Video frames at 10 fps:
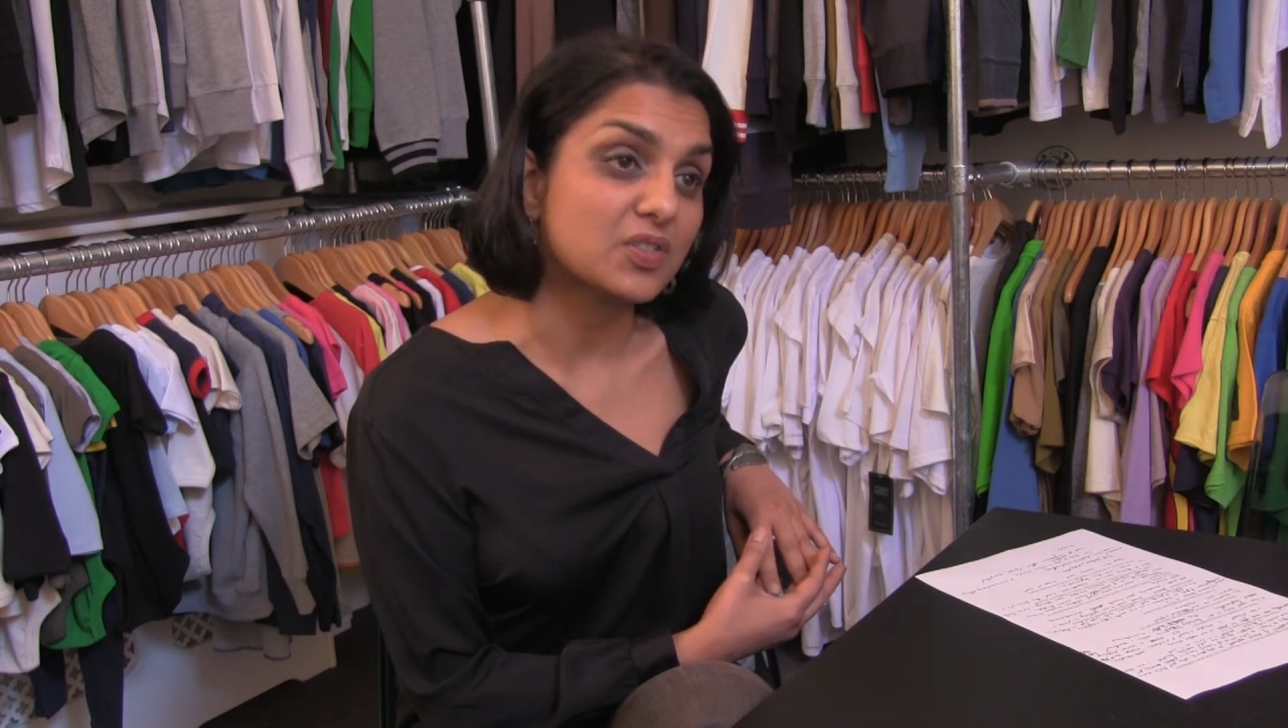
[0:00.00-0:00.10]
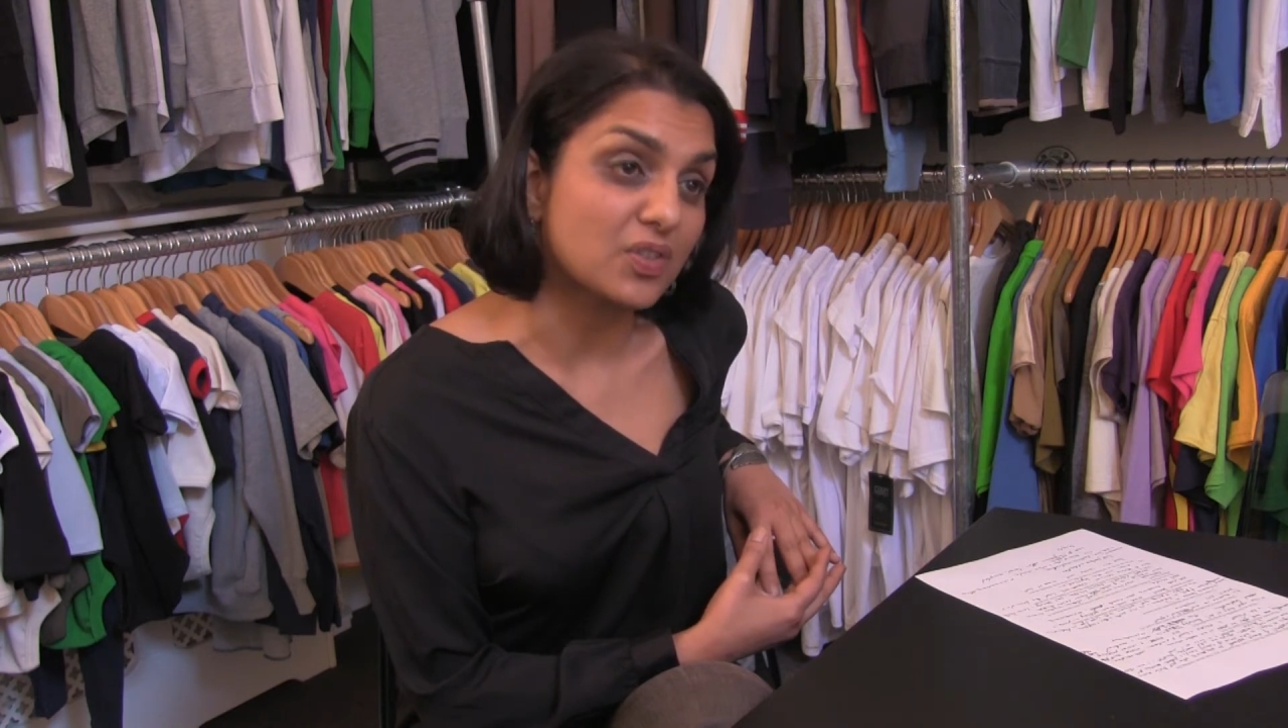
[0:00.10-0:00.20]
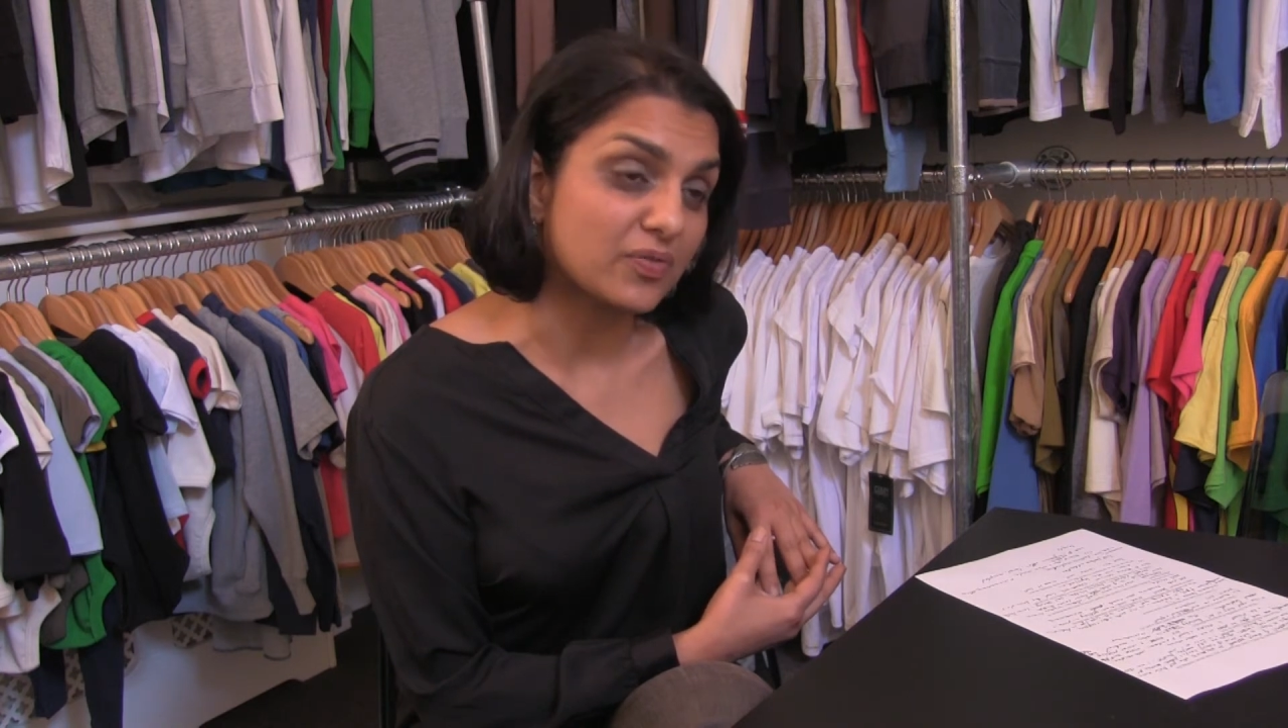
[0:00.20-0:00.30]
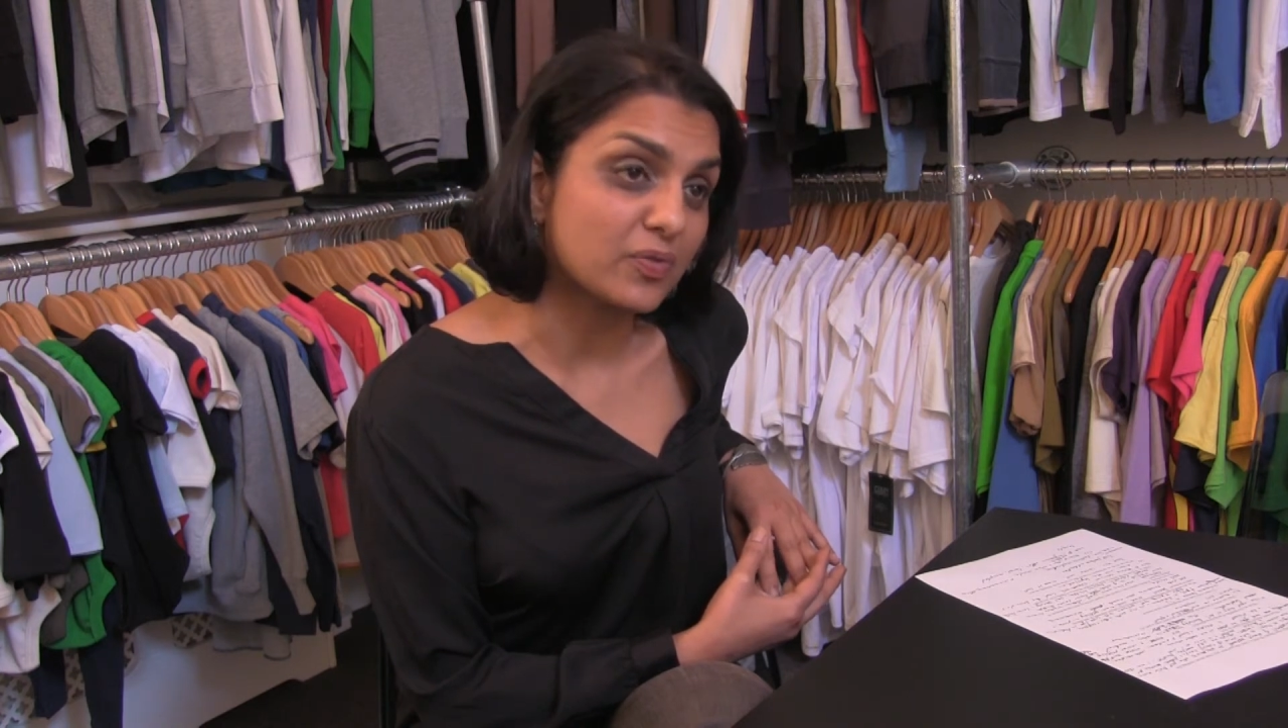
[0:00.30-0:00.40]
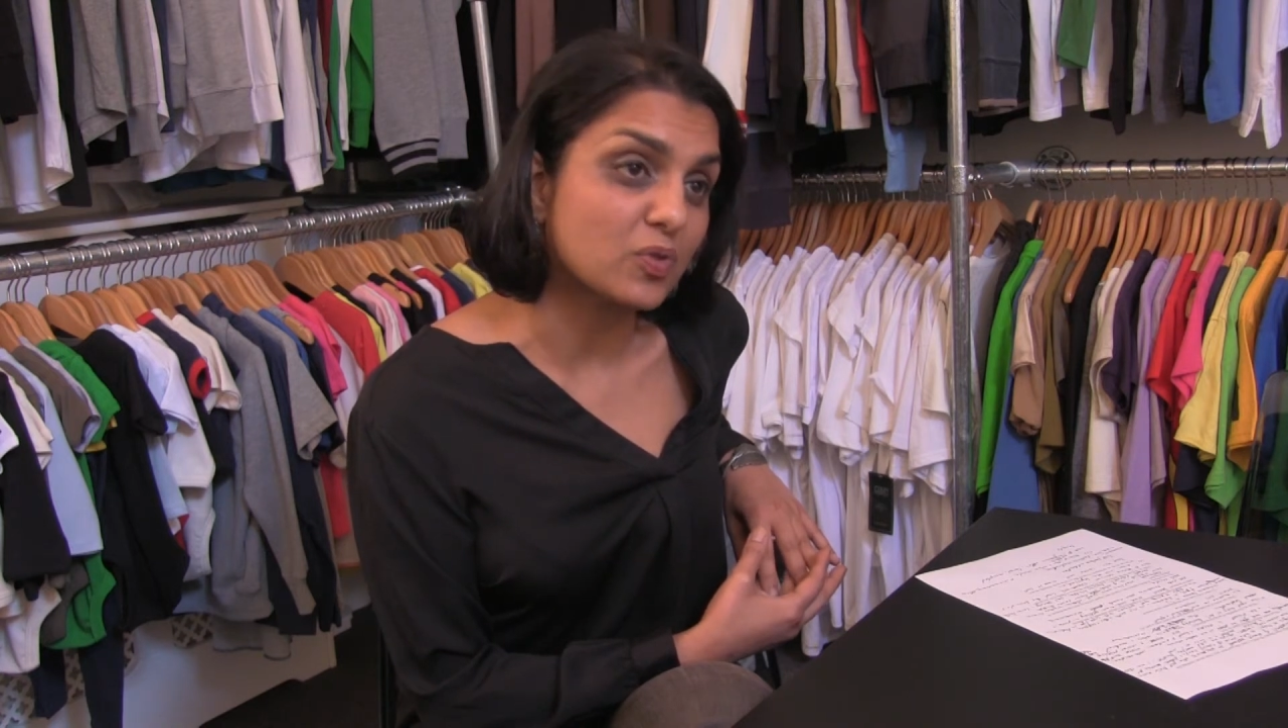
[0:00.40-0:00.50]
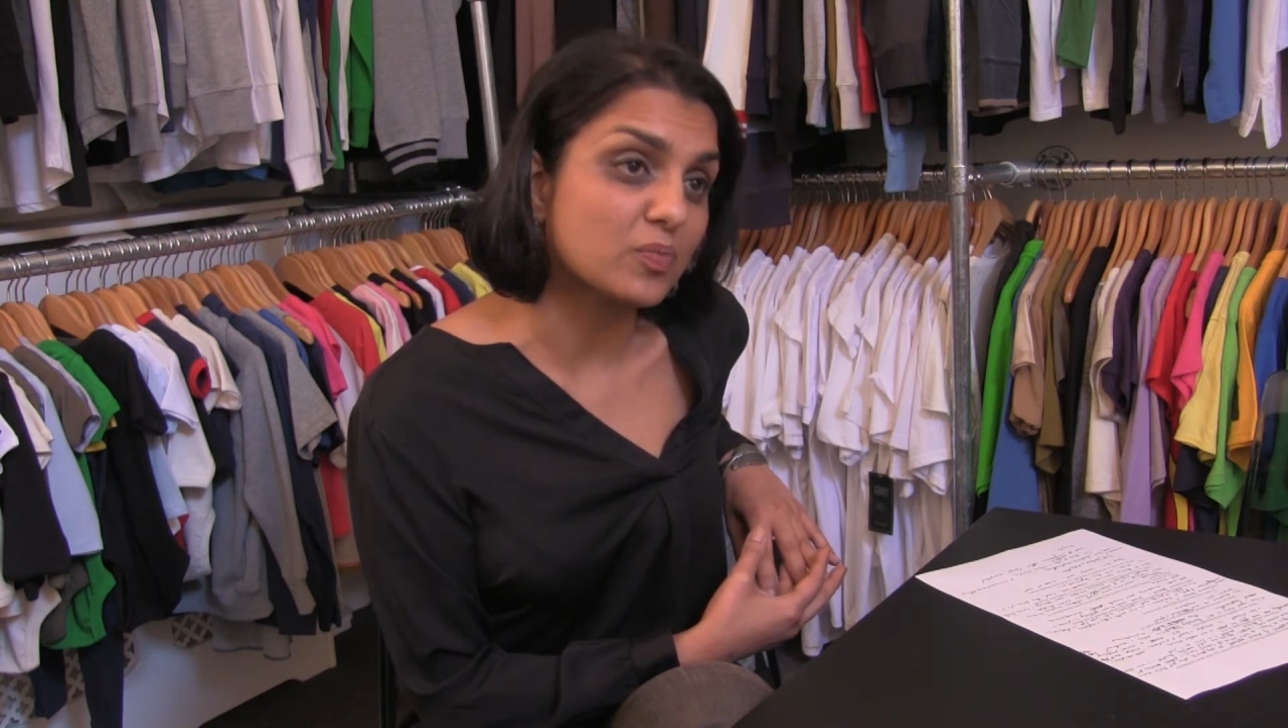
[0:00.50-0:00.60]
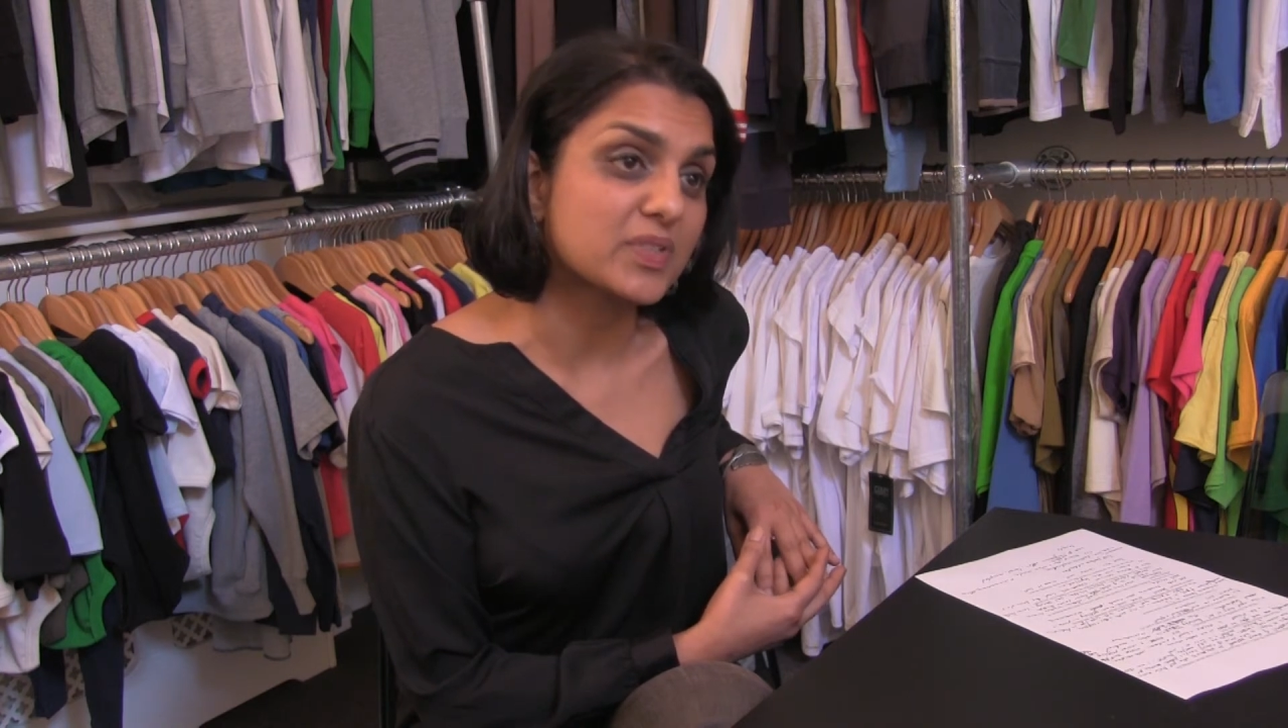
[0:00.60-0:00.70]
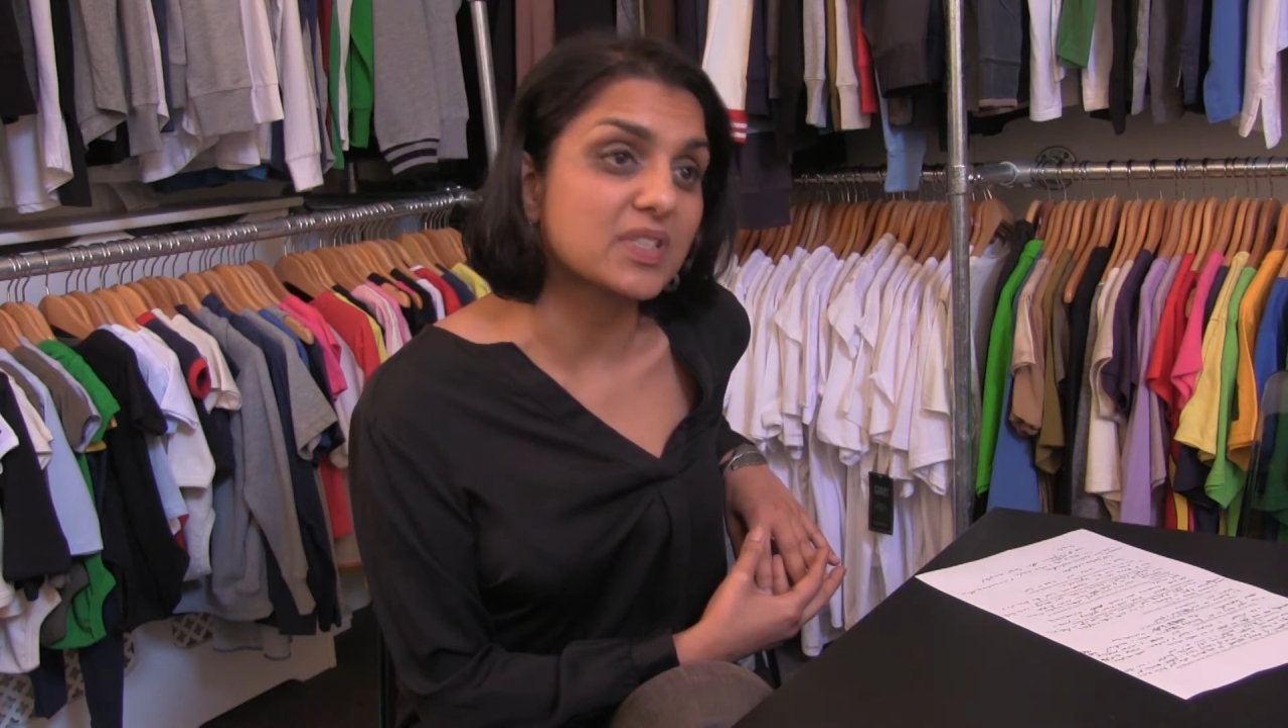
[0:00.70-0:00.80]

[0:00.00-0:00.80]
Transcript: uniforms